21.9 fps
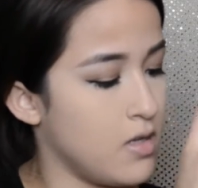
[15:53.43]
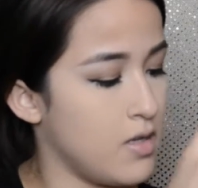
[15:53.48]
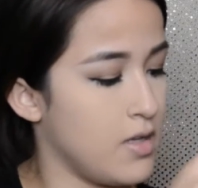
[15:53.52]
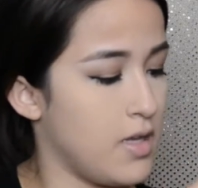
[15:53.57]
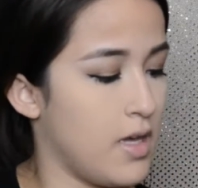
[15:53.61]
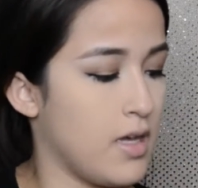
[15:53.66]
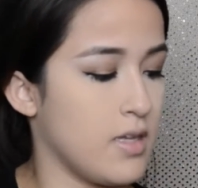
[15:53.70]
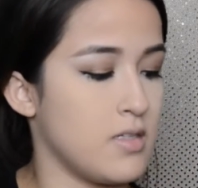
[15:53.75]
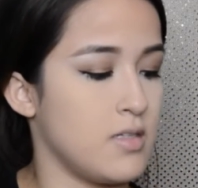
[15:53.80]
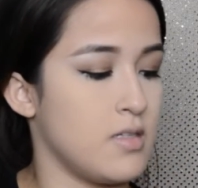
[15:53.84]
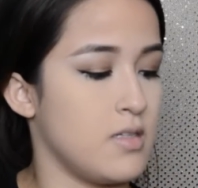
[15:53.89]

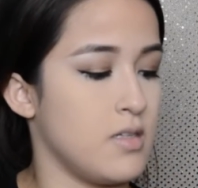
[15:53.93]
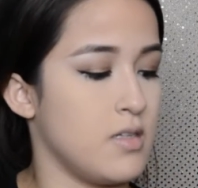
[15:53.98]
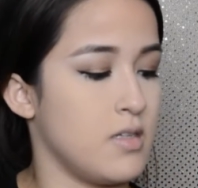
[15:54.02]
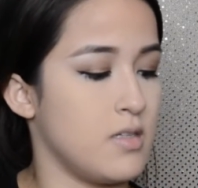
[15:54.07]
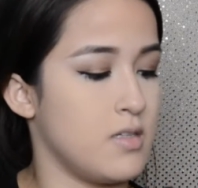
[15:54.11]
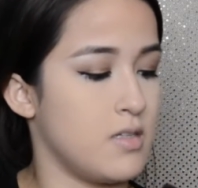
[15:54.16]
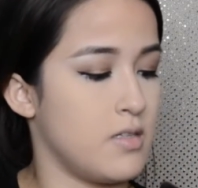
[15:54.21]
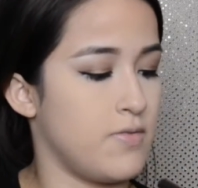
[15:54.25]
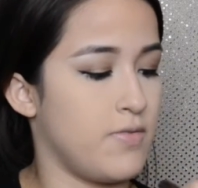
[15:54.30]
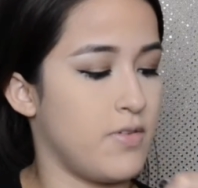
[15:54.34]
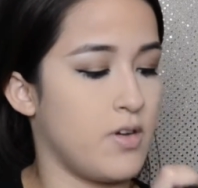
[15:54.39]
Yes,
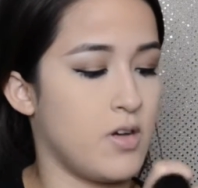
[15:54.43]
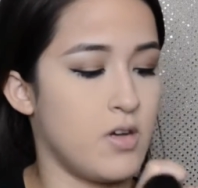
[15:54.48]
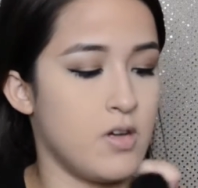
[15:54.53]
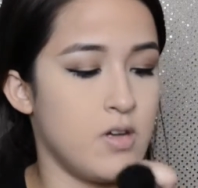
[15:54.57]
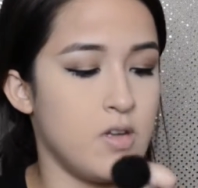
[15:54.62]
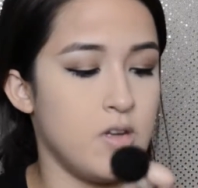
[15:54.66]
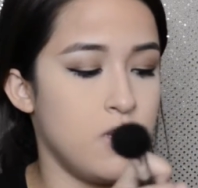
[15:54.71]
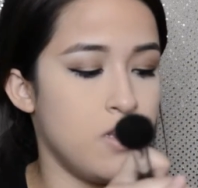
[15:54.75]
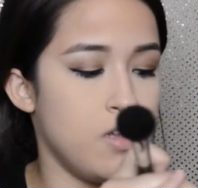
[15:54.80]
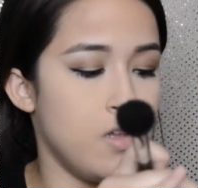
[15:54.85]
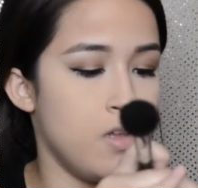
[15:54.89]
it's
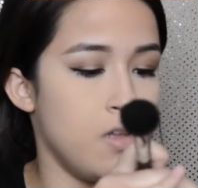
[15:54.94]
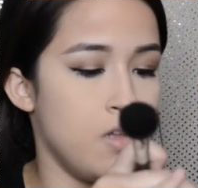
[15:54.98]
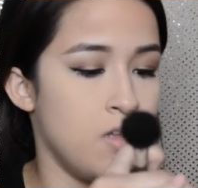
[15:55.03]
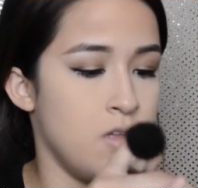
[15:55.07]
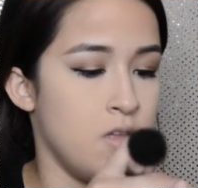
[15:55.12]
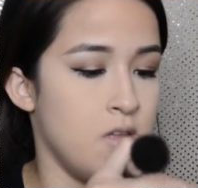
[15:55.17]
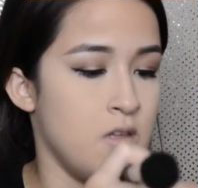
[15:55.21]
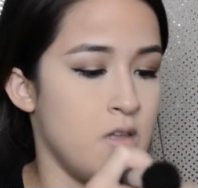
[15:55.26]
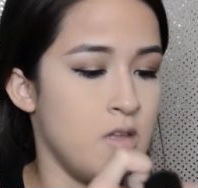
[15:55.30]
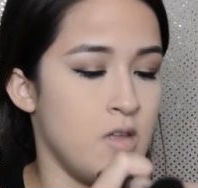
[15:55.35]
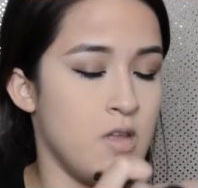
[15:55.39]
Fawn
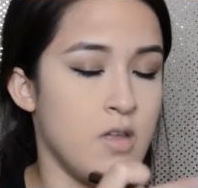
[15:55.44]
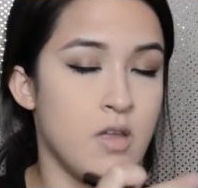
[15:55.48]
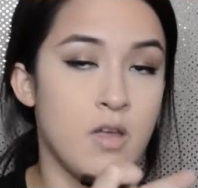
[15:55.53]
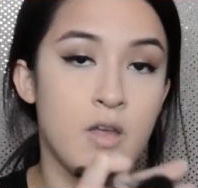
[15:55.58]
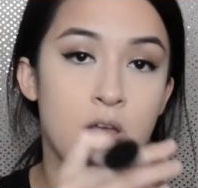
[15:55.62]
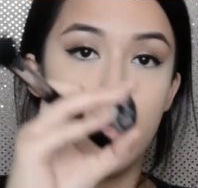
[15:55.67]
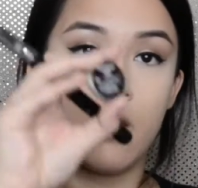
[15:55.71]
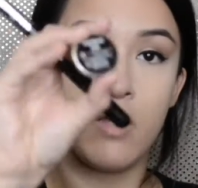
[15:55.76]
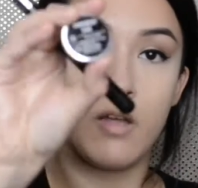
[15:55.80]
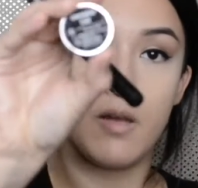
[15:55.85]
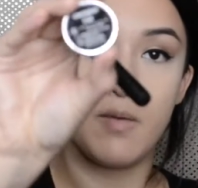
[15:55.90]

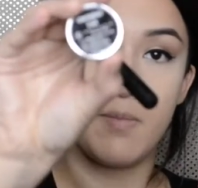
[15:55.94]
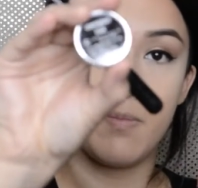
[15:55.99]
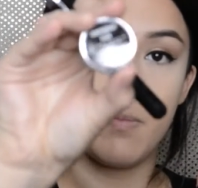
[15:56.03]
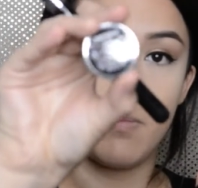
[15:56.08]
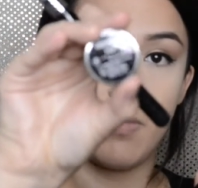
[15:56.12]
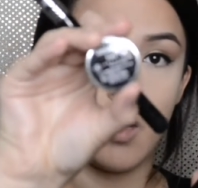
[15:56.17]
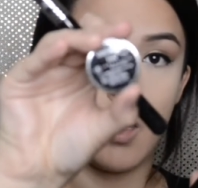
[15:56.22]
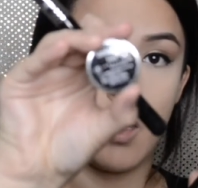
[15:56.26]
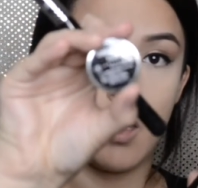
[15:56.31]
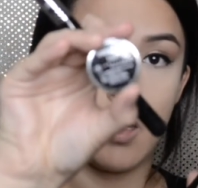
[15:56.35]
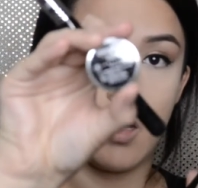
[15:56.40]

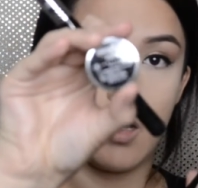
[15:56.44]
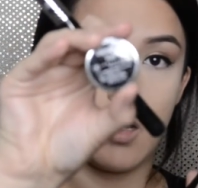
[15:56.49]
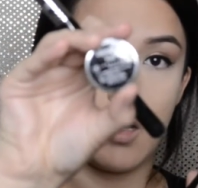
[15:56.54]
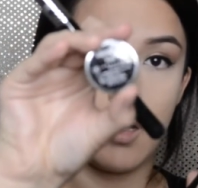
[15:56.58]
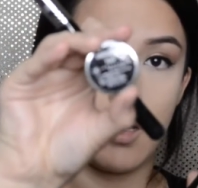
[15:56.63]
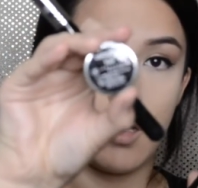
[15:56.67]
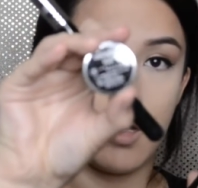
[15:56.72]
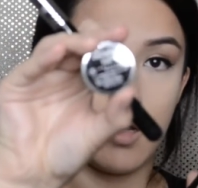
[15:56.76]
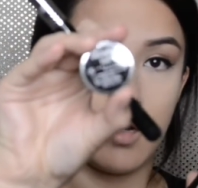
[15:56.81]
by